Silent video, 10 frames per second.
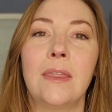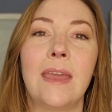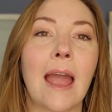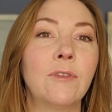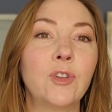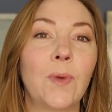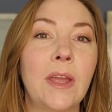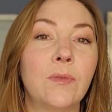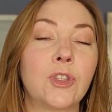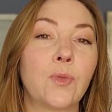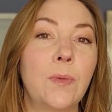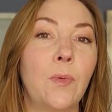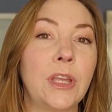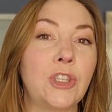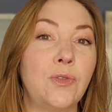the average rate was
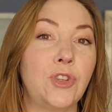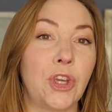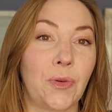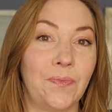3.22.